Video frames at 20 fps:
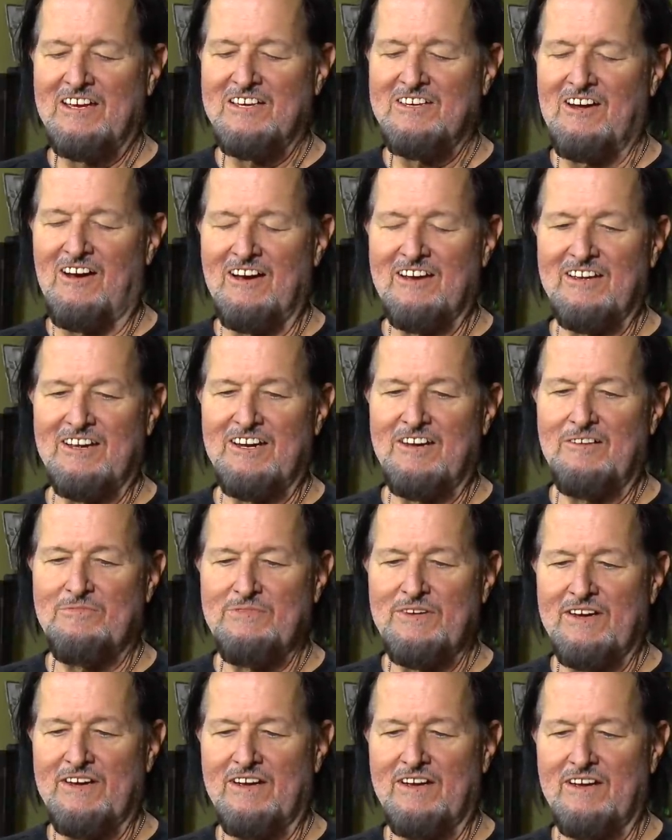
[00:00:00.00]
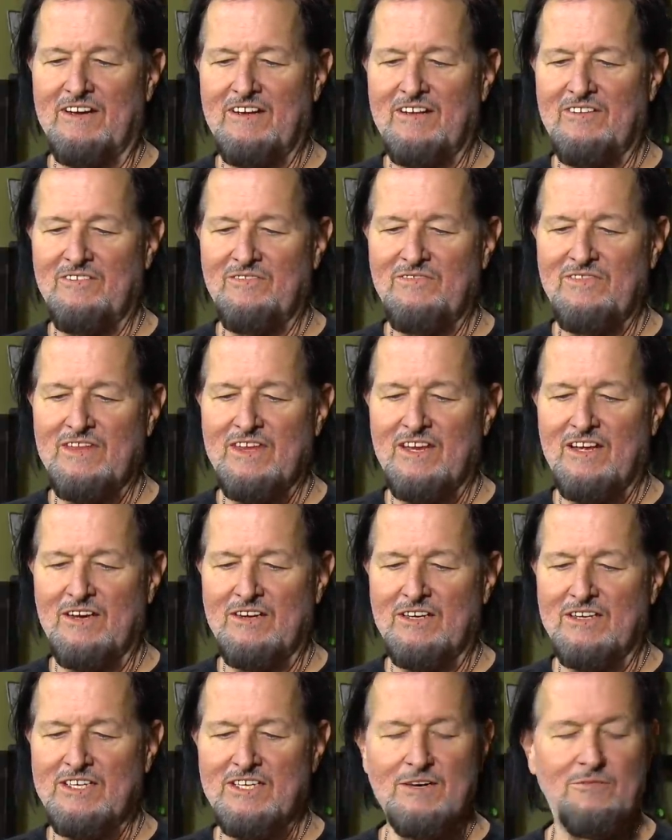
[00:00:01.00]
talking up uh,
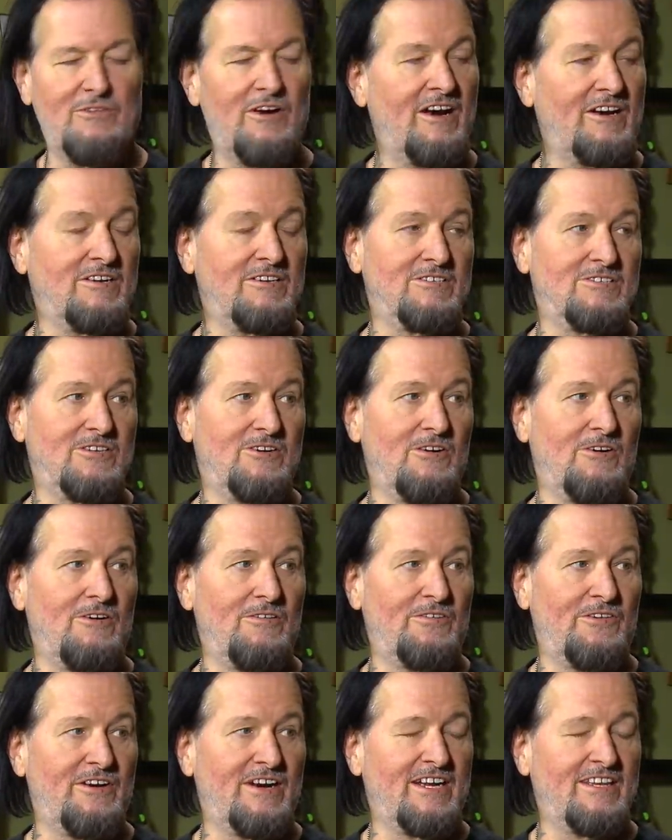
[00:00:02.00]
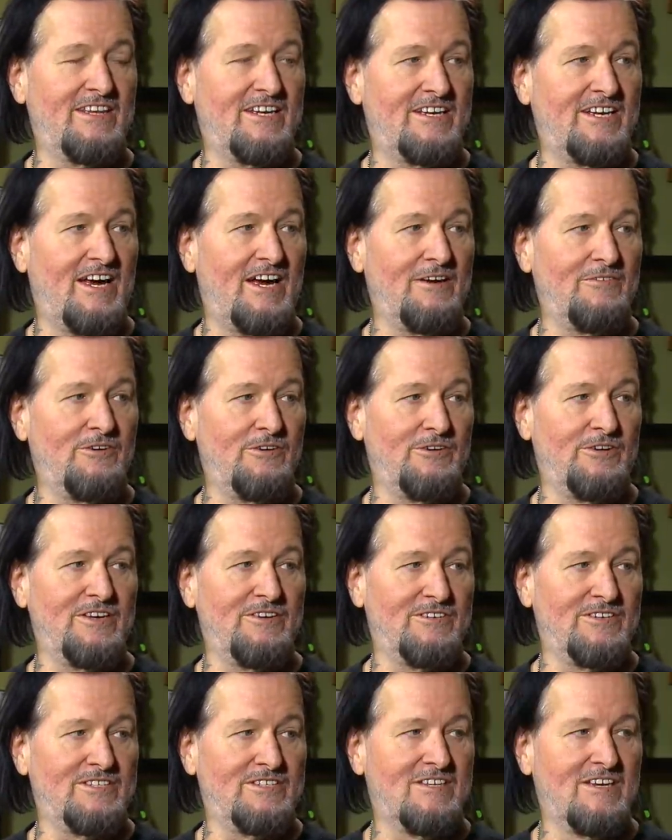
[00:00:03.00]
uh Tim Rocca's girlfriend at the time, who
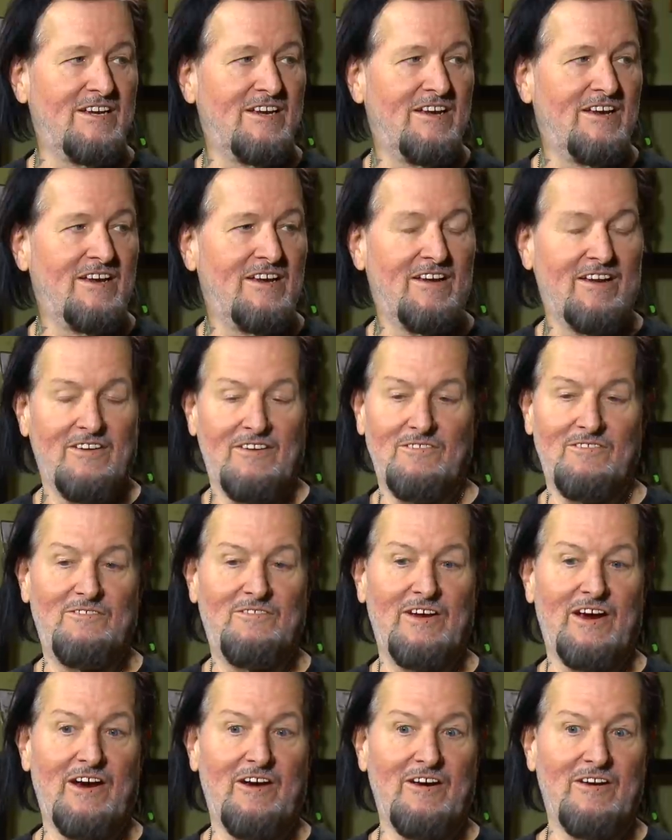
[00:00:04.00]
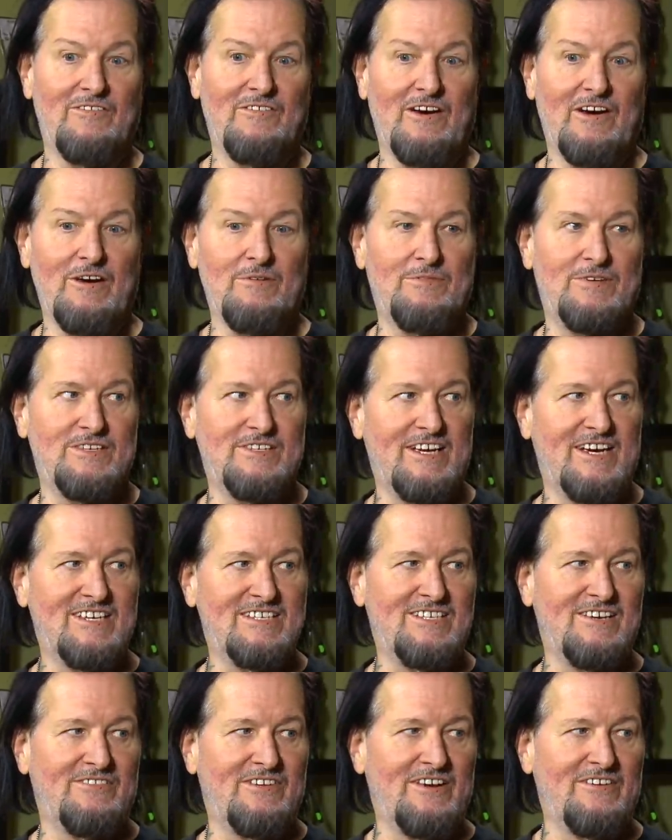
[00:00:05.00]
he was very, very
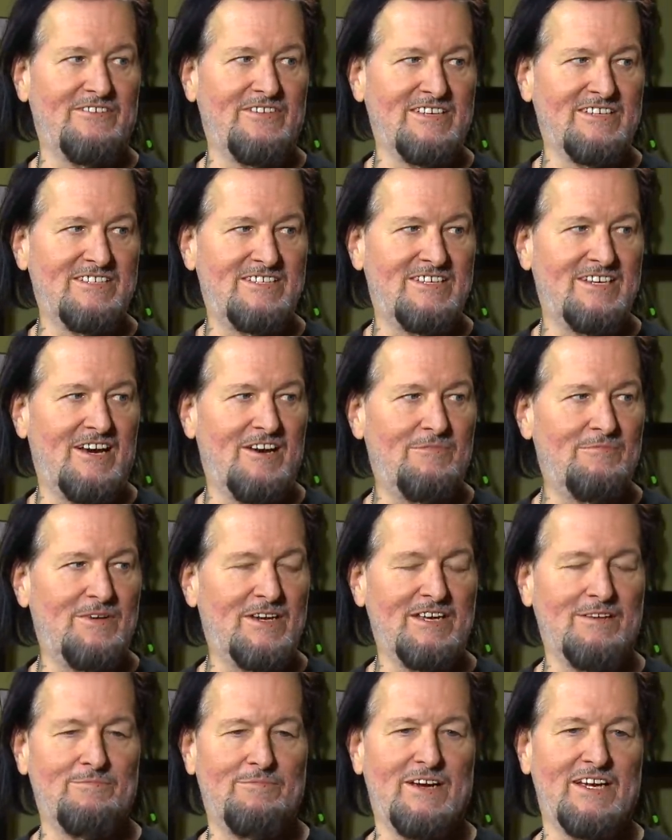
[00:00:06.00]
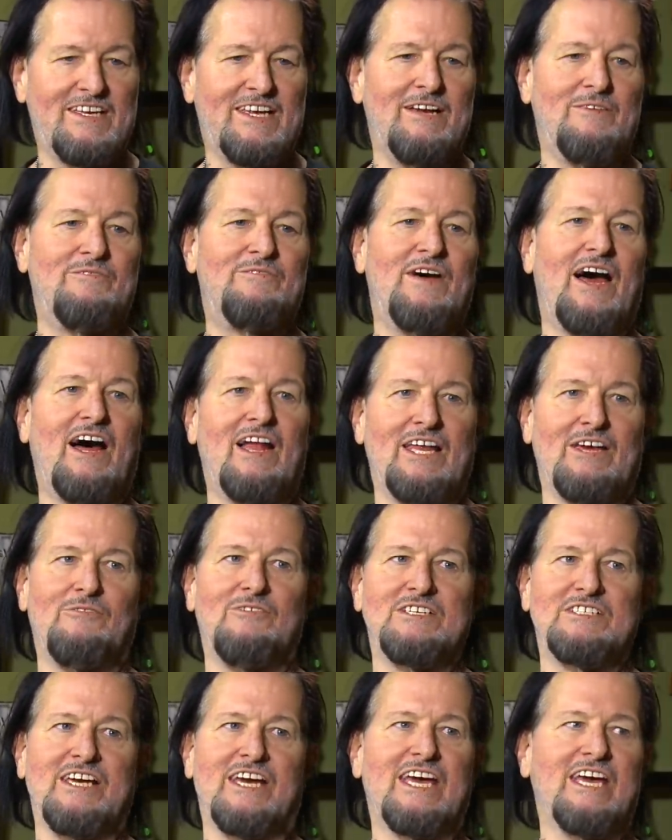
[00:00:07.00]
possessive of and stuff. But, but Kim Fowley
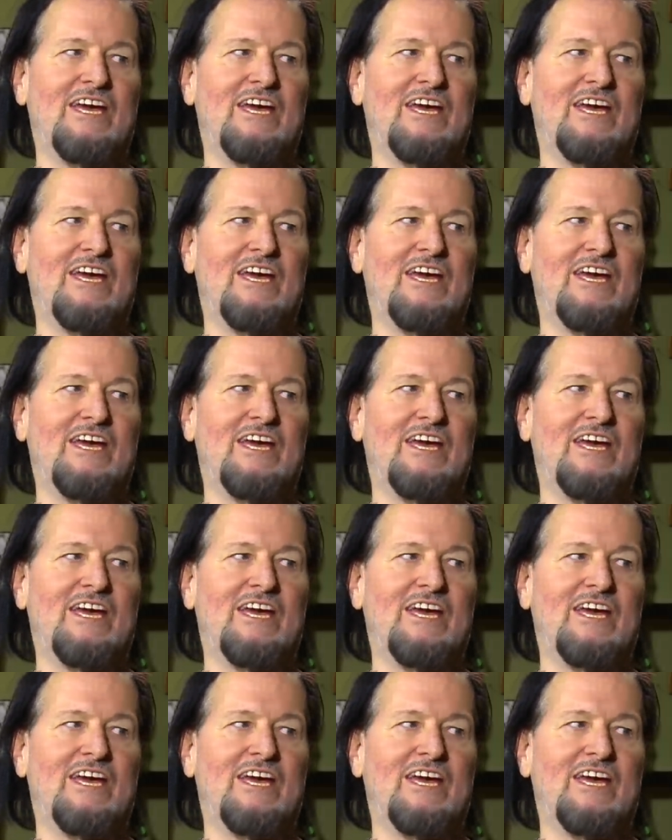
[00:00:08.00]
was a